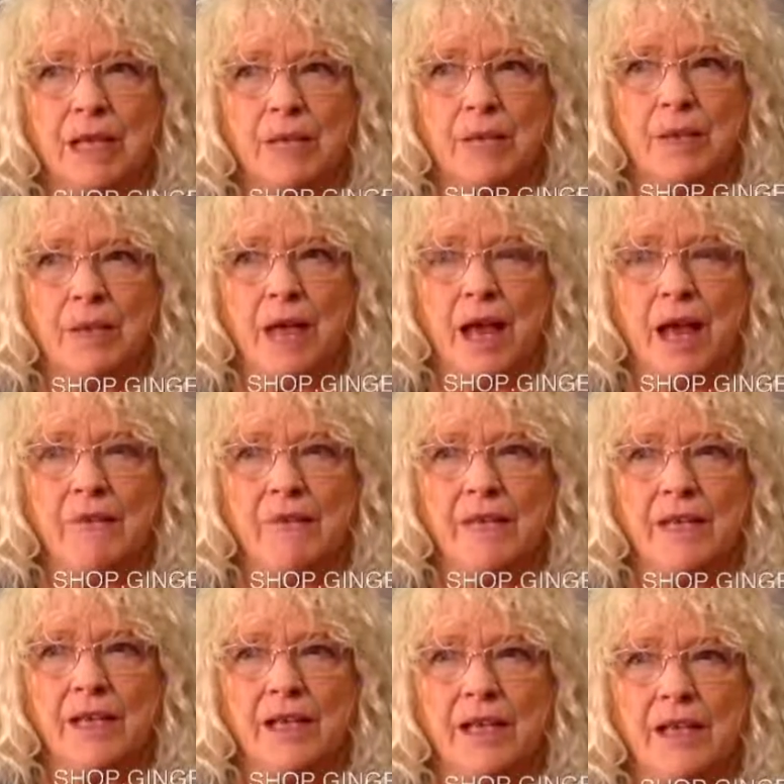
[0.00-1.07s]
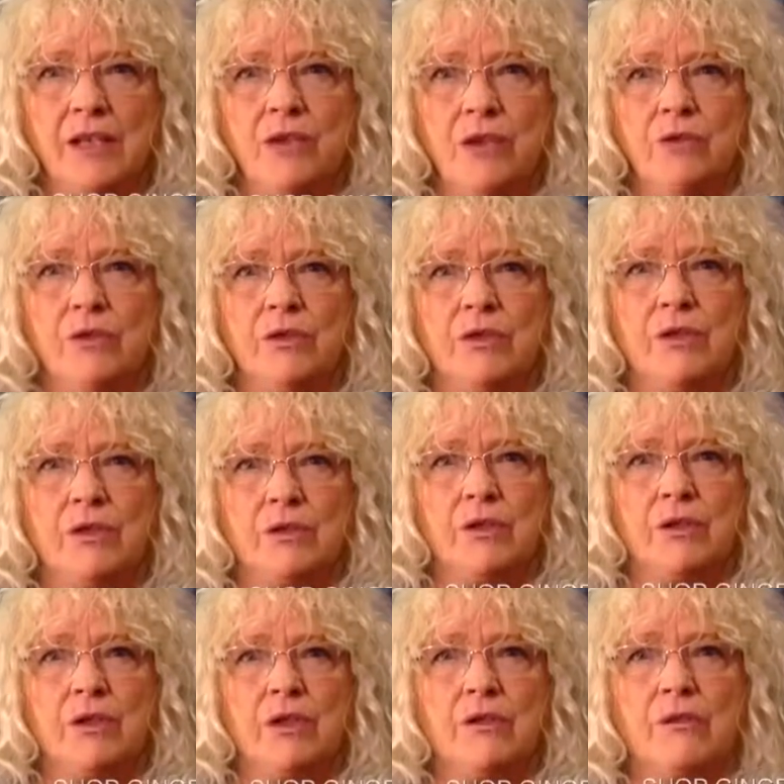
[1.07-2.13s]
We have to get used
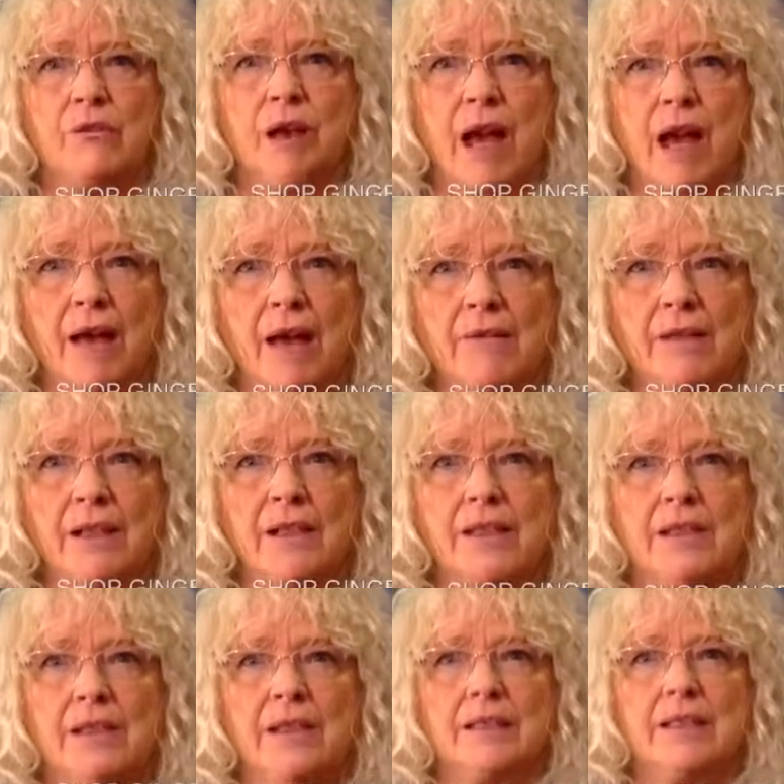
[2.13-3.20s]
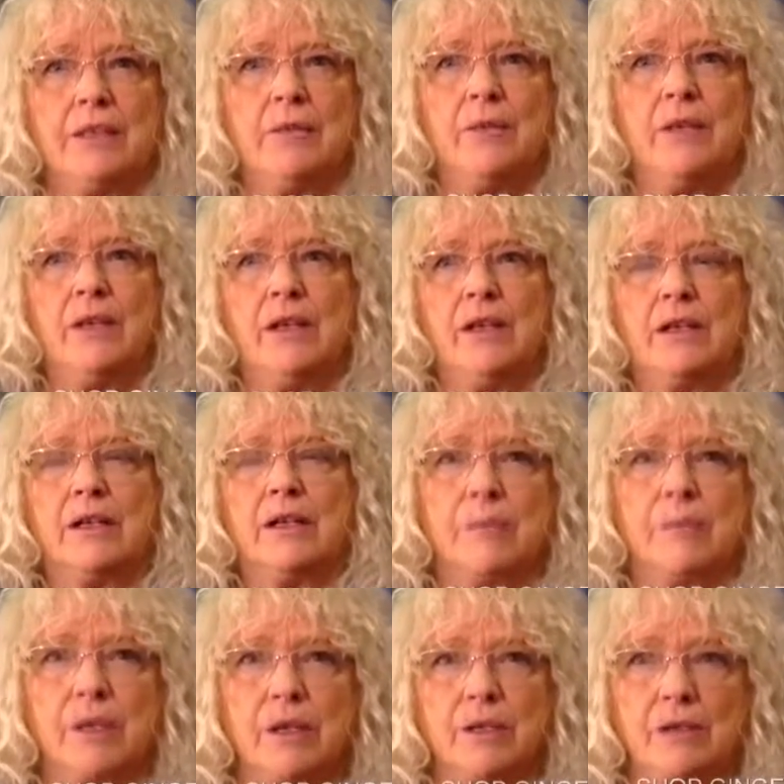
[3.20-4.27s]
to having this within us
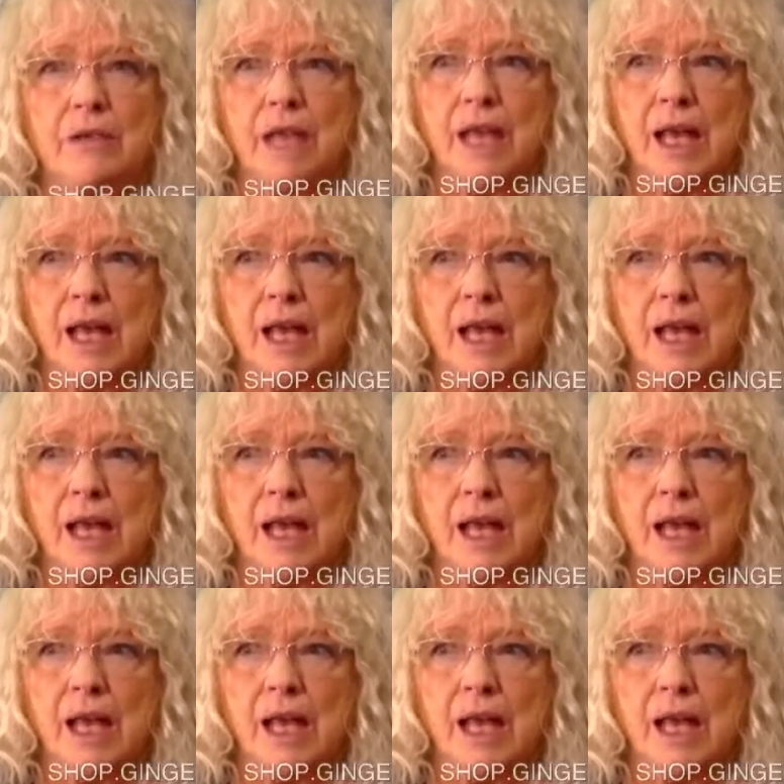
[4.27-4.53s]
because